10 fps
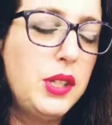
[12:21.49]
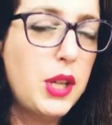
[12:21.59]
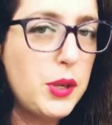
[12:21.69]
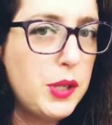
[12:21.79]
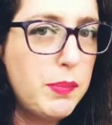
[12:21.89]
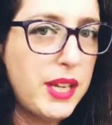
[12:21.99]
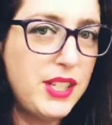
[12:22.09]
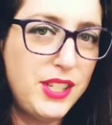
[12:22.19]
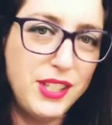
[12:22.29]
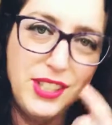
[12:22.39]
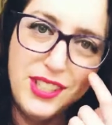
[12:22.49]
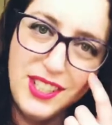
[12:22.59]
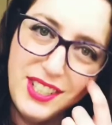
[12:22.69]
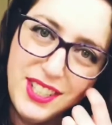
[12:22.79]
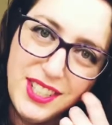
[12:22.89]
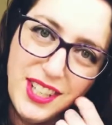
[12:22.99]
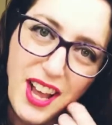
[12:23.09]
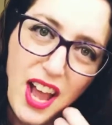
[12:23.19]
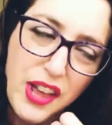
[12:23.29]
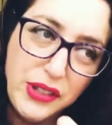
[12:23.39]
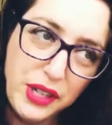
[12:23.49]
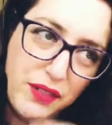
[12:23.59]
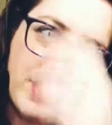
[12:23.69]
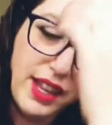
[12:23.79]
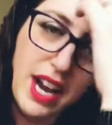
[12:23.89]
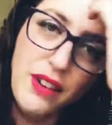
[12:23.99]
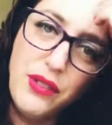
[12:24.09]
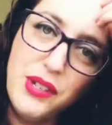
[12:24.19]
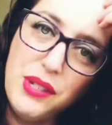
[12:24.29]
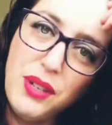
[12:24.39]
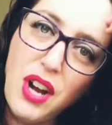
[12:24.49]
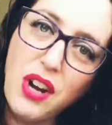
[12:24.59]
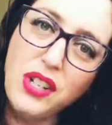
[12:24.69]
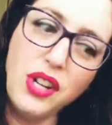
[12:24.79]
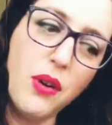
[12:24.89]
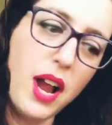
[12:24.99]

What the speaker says: Ghostbusters 35th anniversary art show.